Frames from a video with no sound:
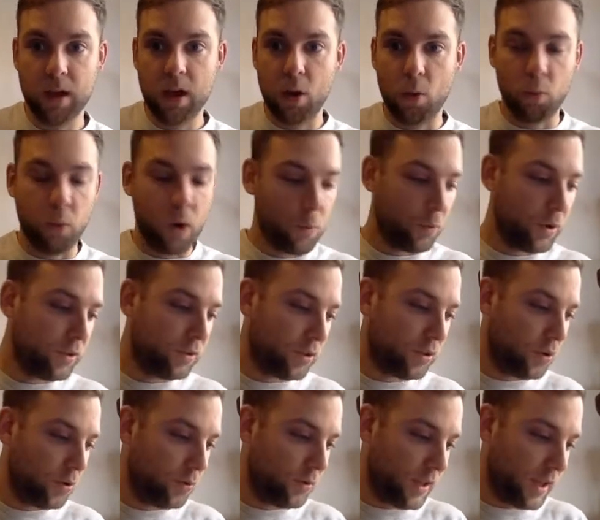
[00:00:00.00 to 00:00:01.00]
when we
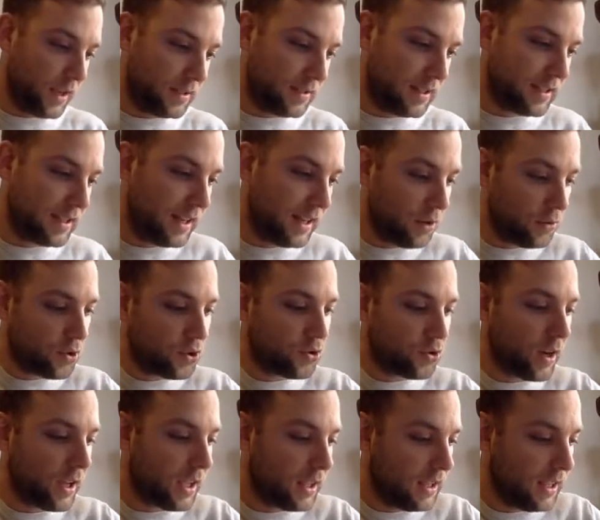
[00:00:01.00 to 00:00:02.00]
do this, there's a little
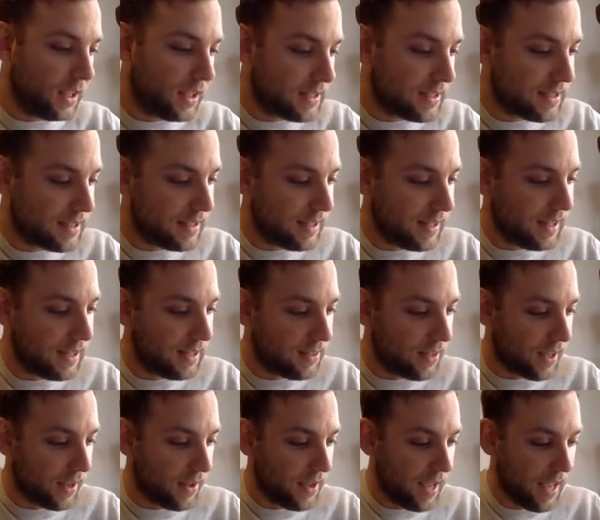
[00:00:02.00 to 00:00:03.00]
trick, and you can see
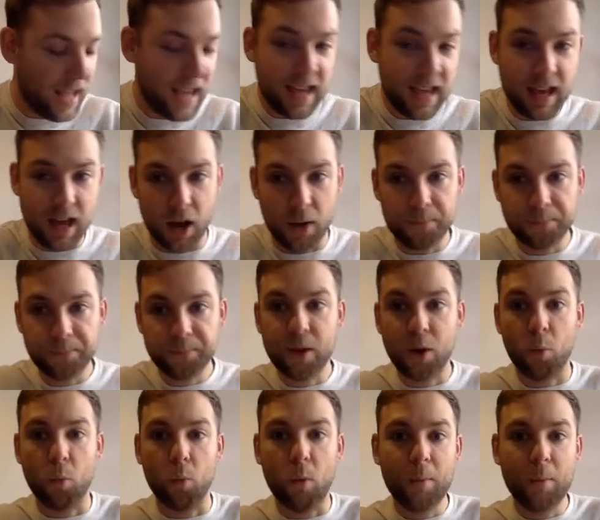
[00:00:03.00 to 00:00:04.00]
that here,
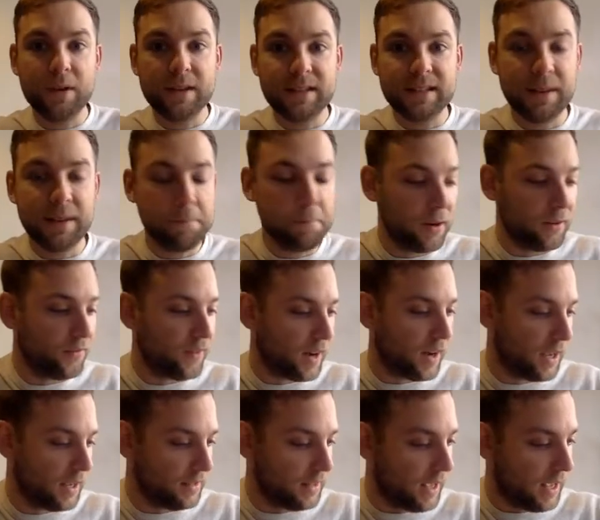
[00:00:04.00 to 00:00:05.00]
when we're
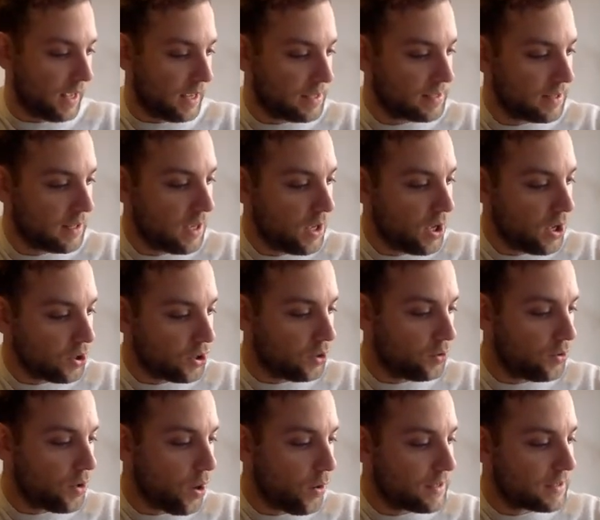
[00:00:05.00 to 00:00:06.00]
simplifying this,
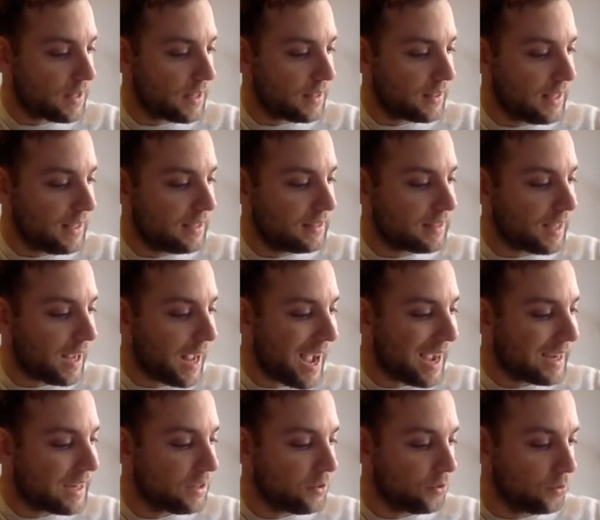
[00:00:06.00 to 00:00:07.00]
you notice that these
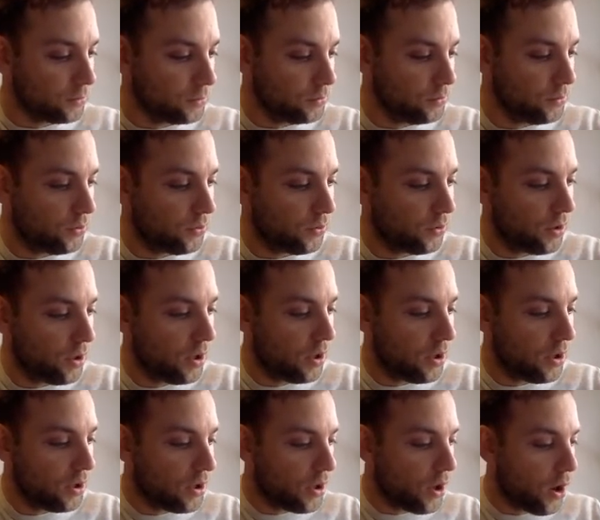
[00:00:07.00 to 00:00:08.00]
diagonals
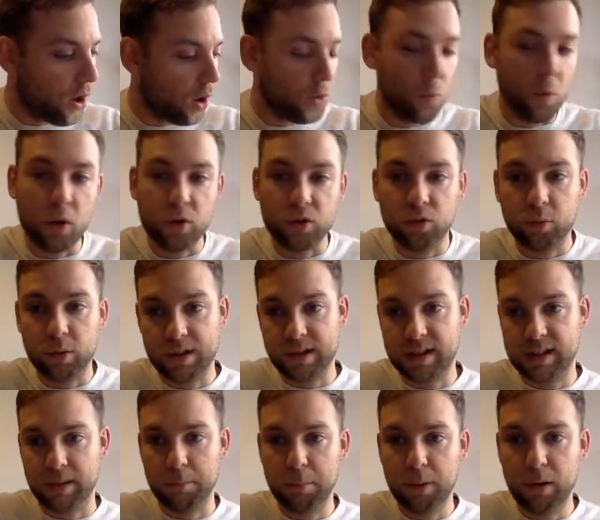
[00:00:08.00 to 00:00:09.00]
are the ones
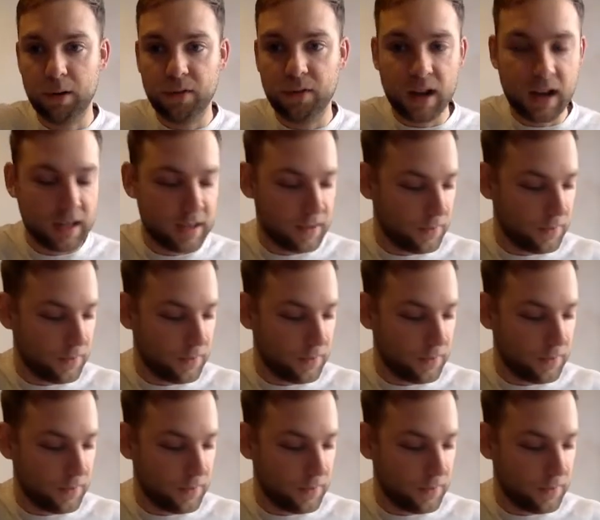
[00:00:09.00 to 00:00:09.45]
which simplify.